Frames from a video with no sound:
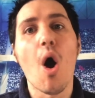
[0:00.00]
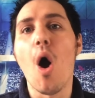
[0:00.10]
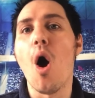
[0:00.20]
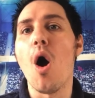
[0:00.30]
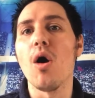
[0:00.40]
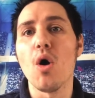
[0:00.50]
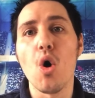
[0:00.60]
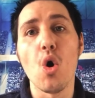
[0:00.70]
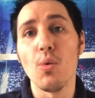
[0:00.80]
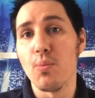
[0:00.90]
all
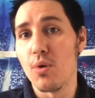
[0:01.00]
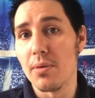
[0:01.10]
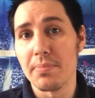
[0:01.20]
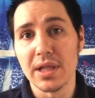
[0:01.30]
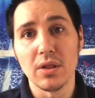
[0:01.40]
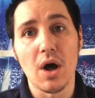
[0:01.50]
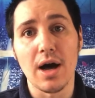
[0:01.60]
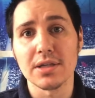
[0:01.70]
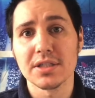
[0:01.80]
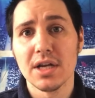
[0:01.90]
hope wouldn't be
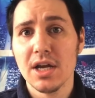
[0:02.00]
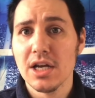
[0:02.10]
lost.